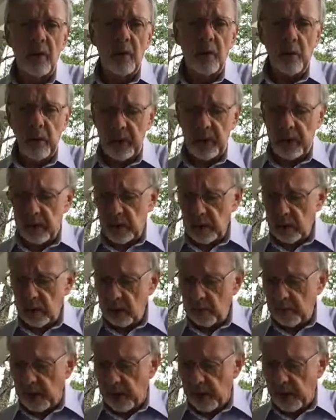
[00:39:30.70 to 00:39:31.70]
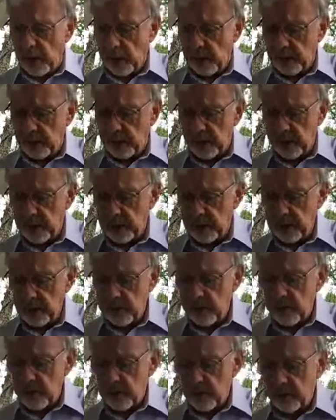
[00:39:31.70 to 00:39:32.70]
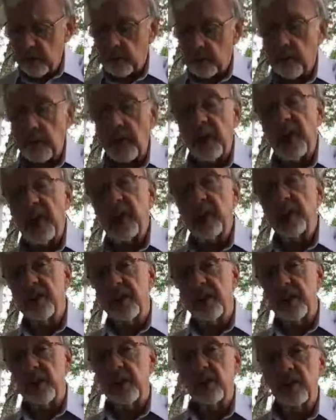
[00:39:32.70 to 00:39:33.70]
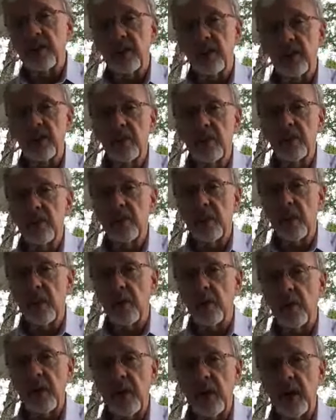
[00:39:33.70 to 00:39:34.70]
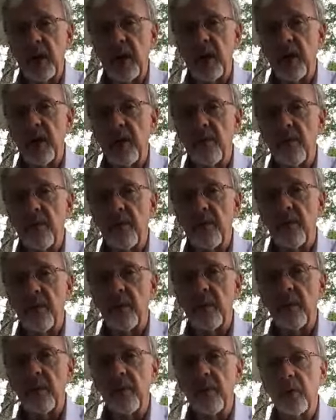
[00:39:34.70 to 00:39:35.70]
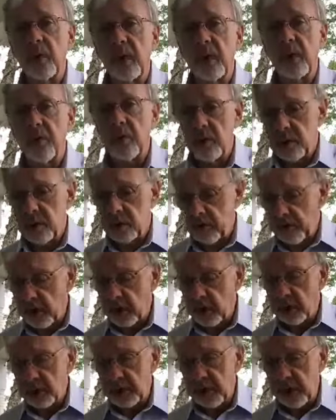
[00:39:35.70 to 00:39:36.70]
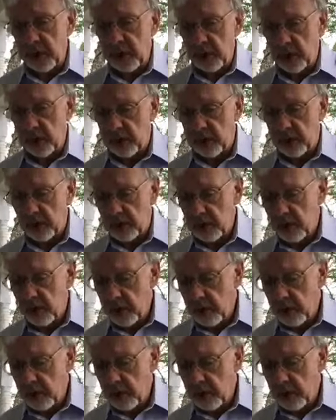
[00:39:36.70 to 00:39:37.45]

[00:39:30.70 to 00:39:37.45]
when we think about the blessings that we have from the forgiveness of our sins.